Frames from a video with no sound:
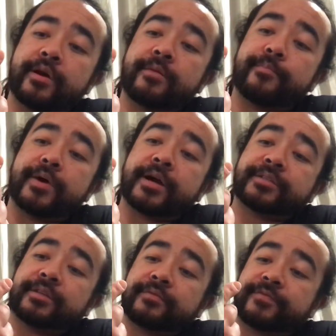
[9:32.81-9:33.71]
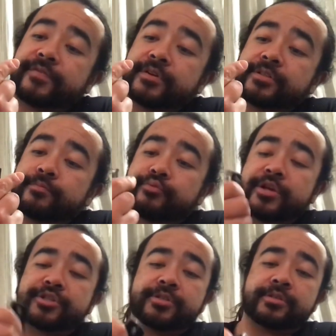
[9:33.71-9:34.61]
unboxing and first
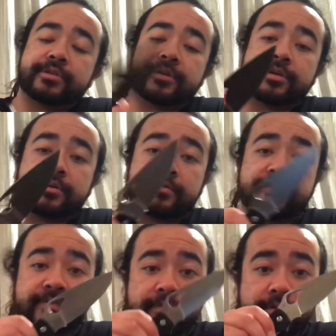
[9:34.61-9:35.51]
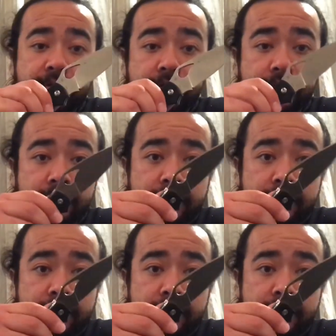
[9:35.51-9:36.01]
impressions of the